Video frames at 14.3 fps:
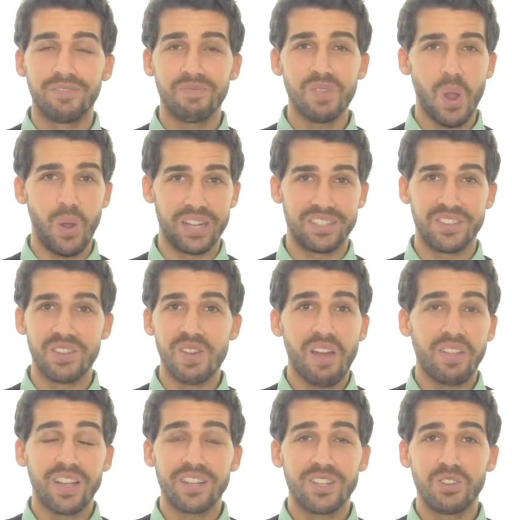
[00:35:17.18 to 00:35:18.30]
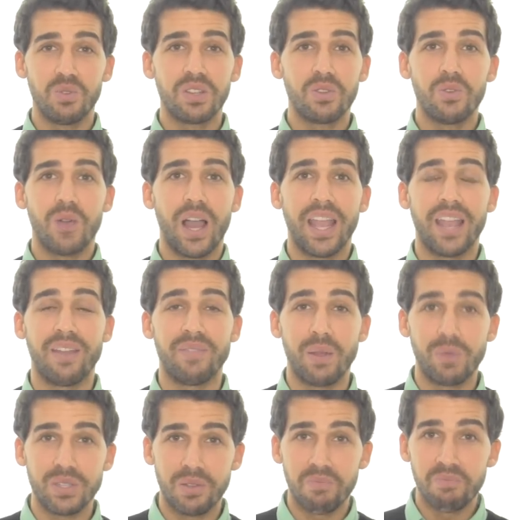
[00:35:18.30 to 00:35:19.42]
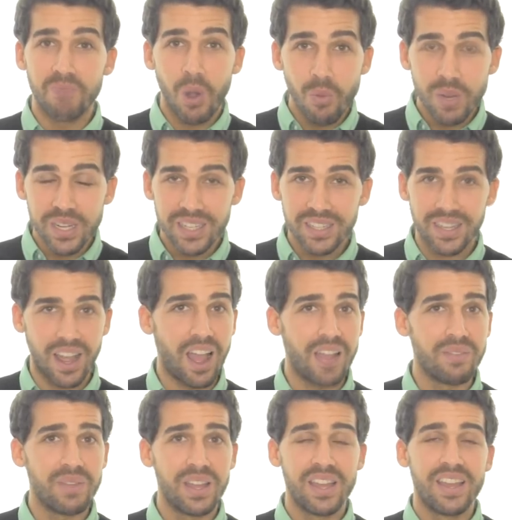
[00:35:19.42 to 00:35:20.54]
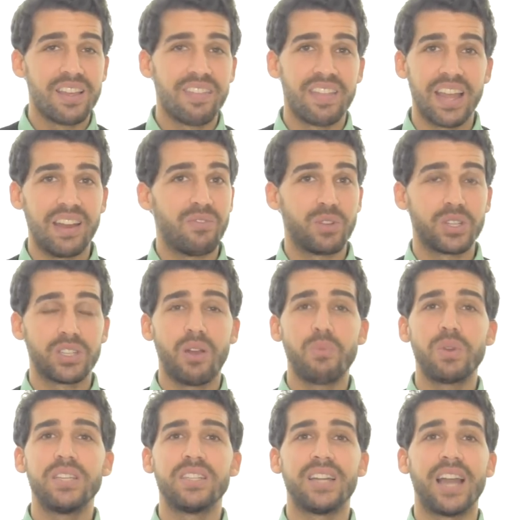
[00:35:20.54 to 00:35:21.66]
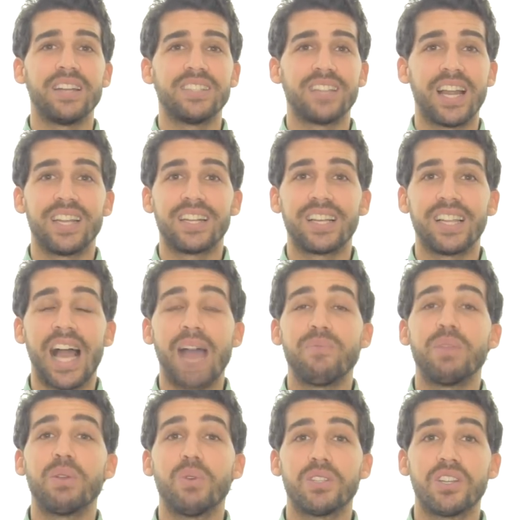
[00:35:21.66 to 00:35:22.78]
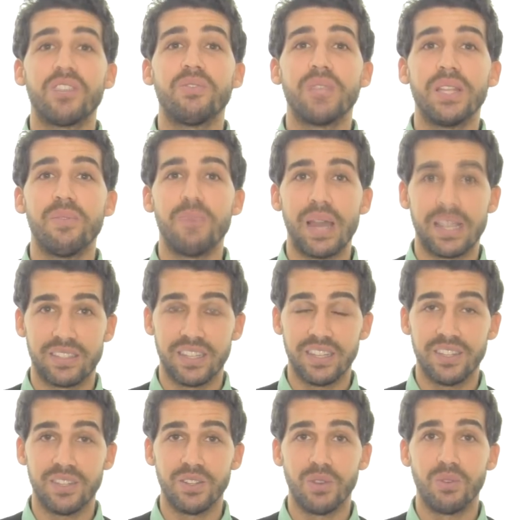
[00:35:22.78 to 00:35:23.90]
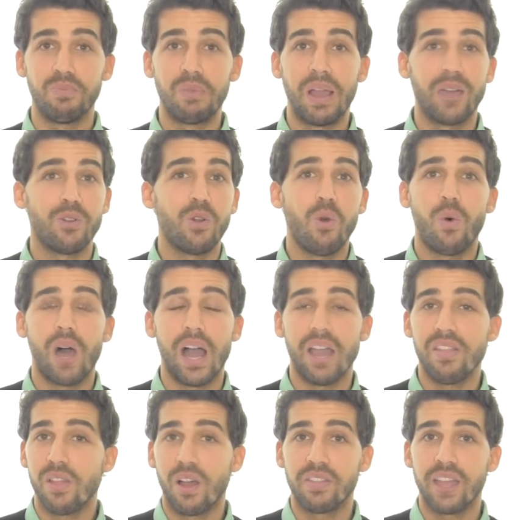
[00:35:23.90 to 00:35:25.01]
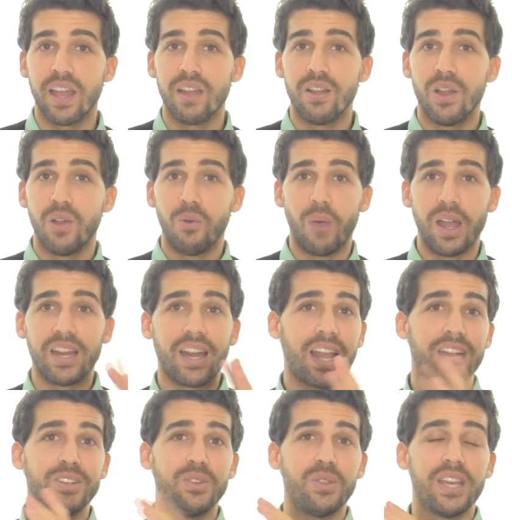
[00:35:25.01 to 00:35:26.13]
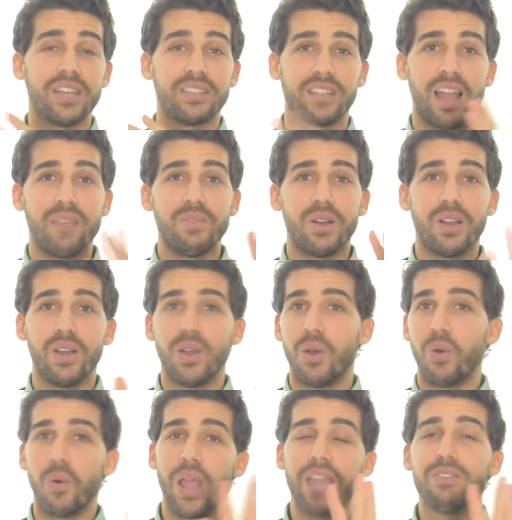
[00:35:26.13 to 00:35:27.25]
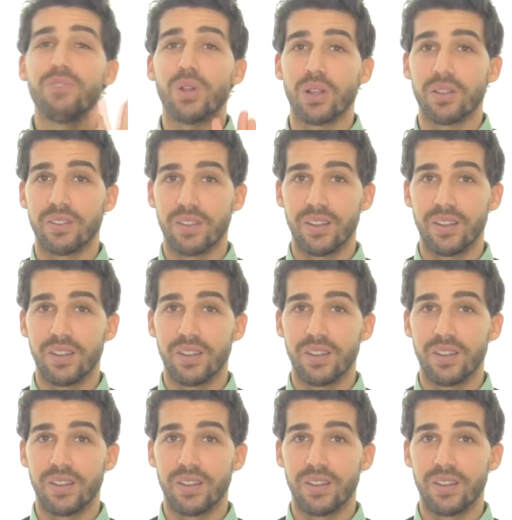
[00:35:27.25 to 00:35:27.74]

No, it has nothing to do with who I am. That was a moment in time that for some reason I decided clapping was going to be the best thing to do. I don't know why I thought that. Why didn't I do this? I'm a waver.